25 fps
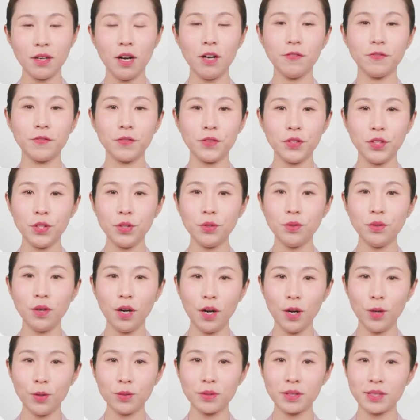of
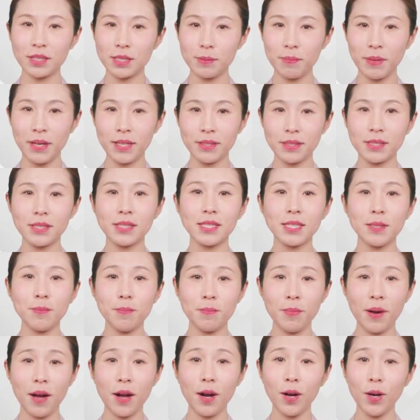new-old space
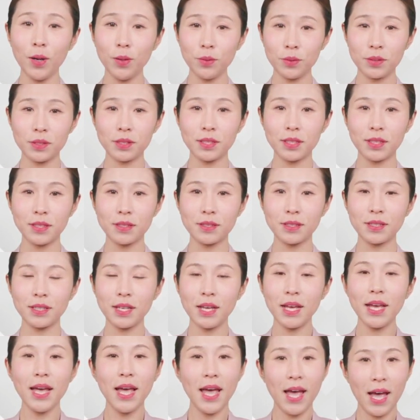symbiosis,
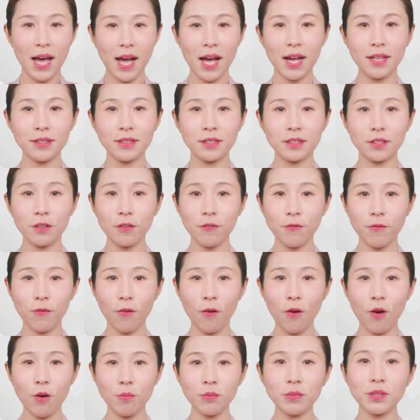and the
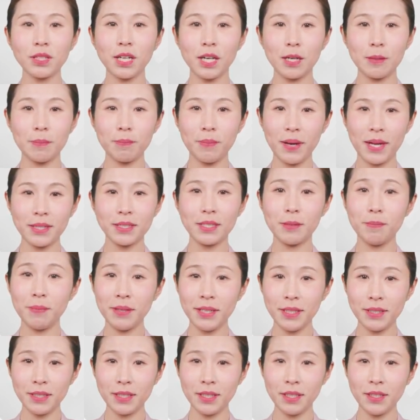form
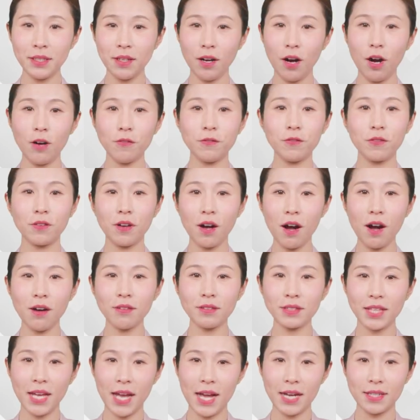compatibility of
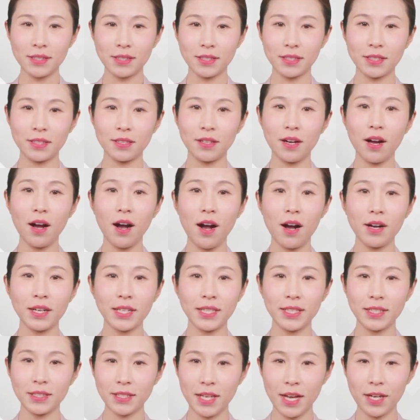context
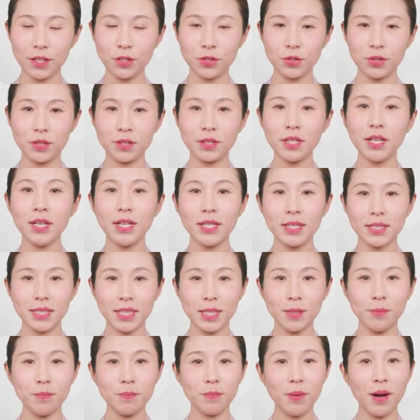architecture
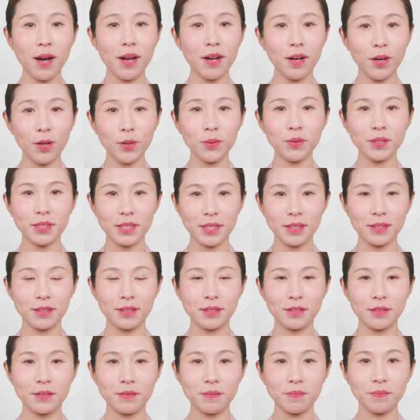
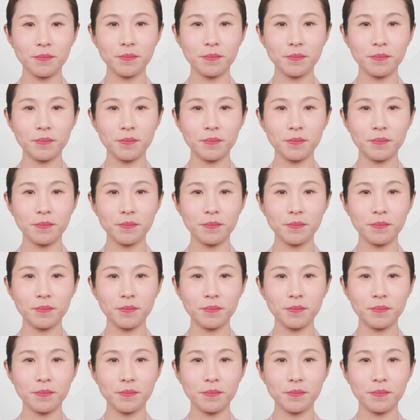symbiosis.